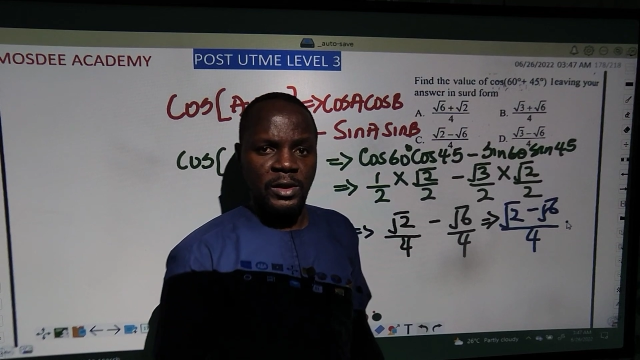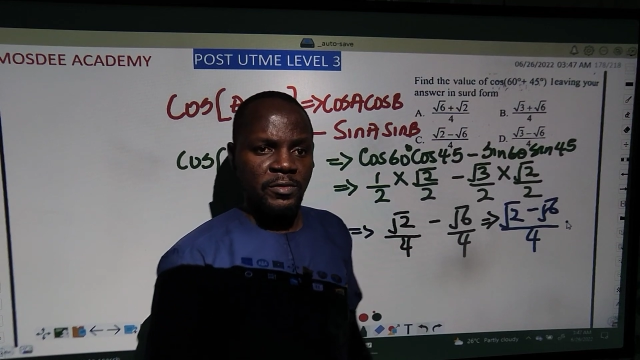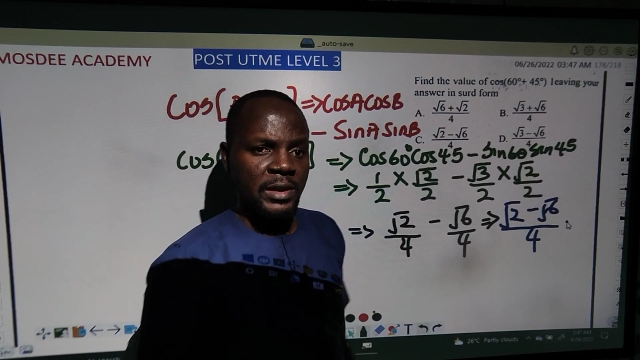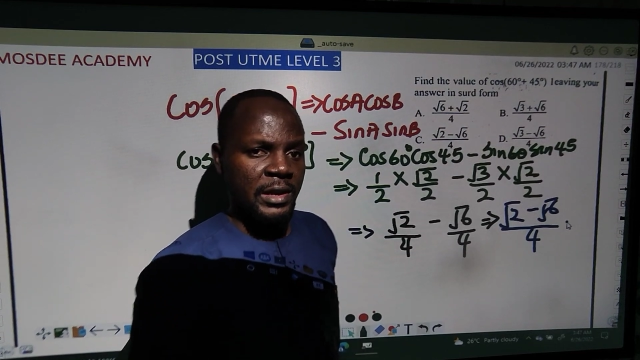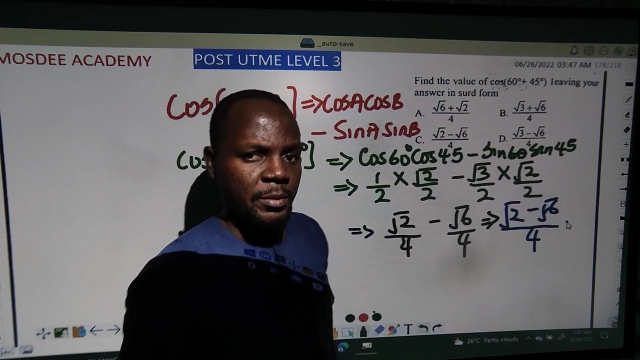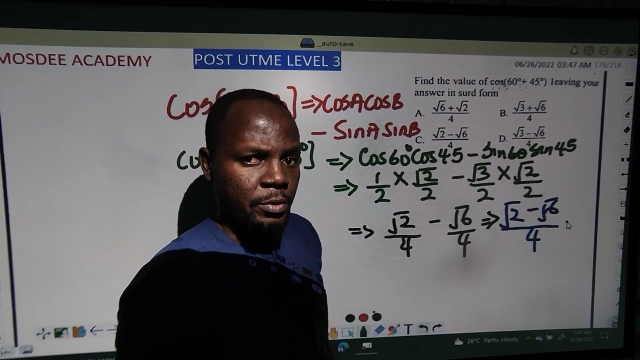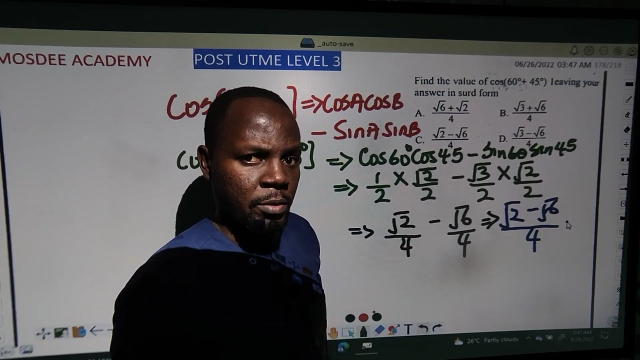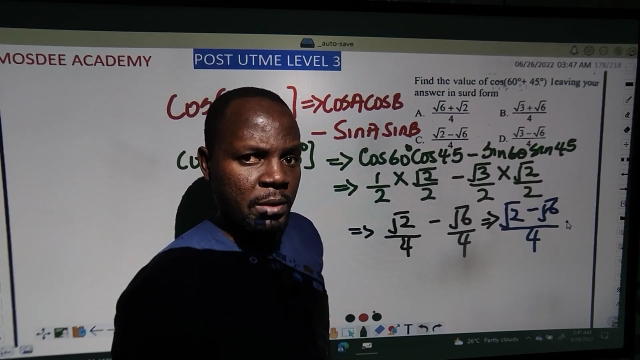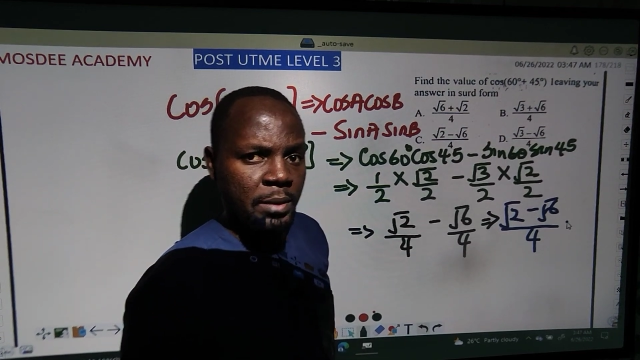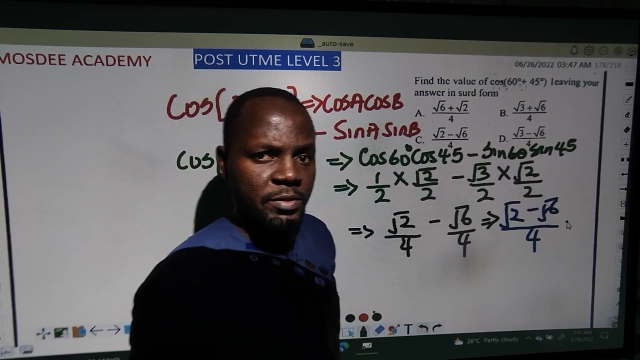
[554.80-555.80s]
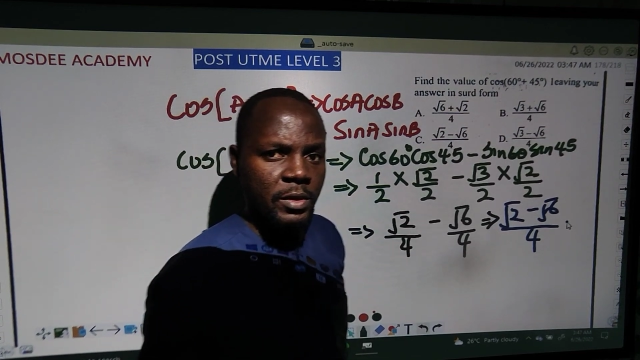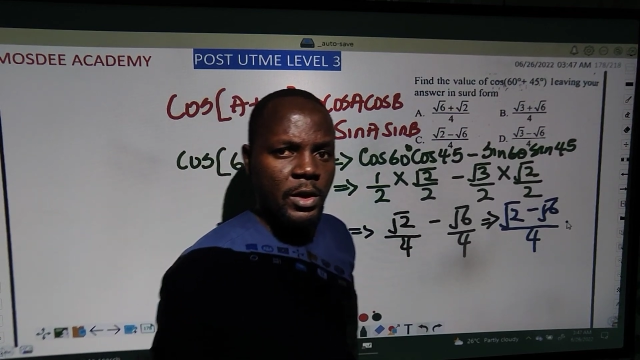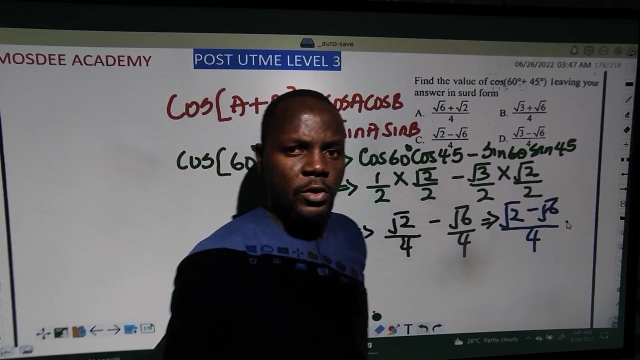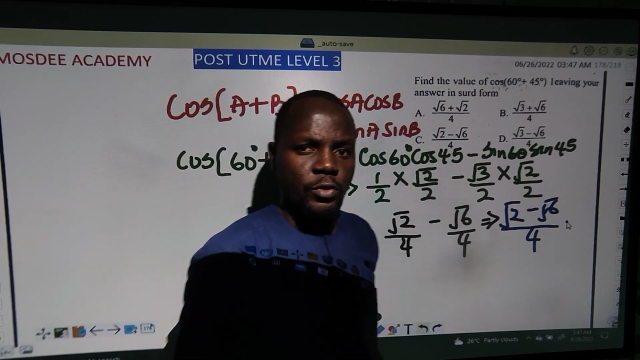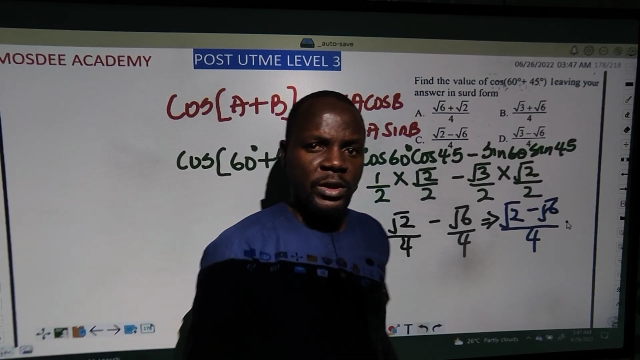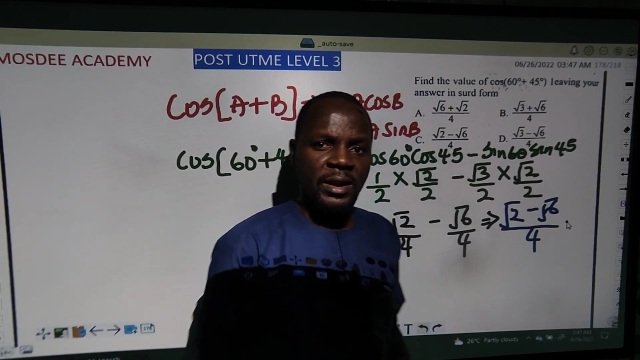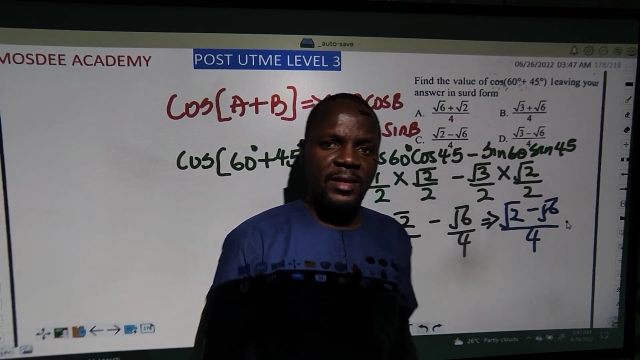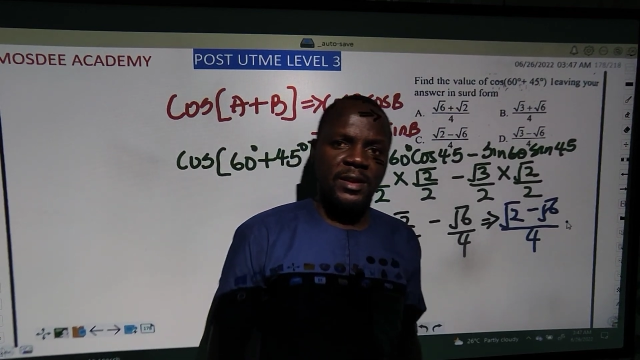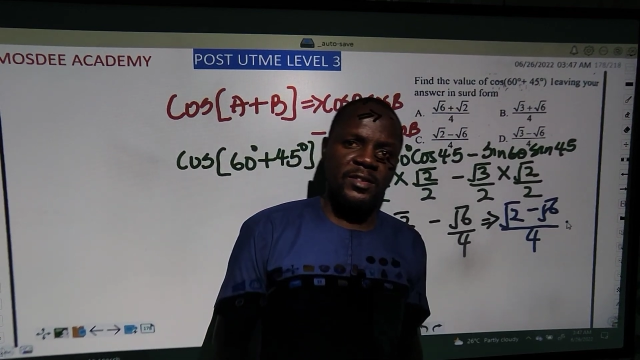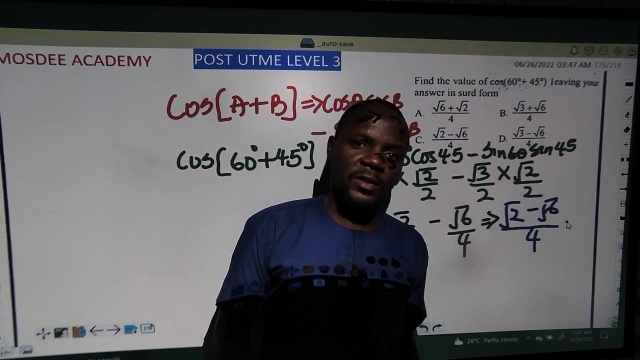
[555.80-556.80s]
having any problems. So the
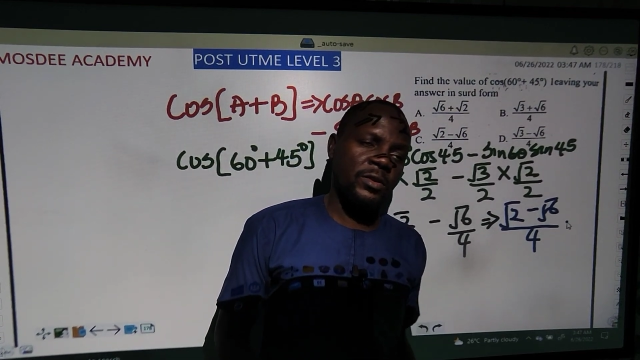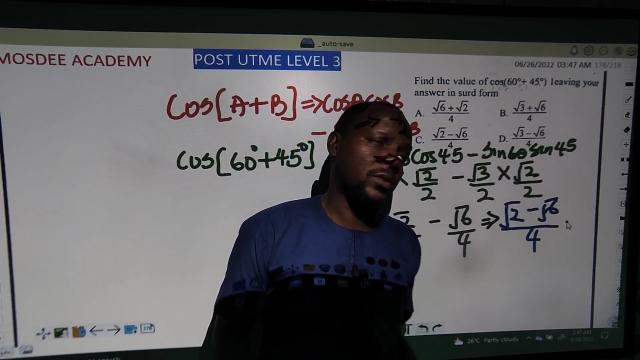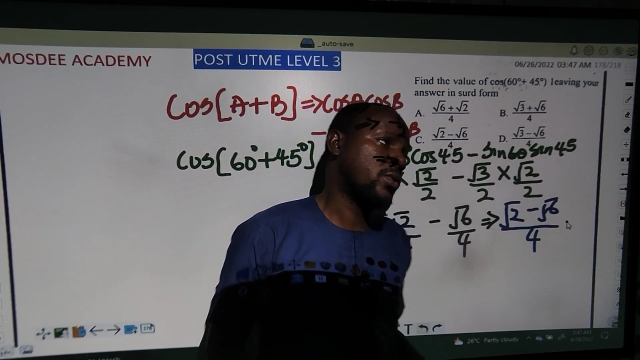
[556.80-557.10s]
right answer to the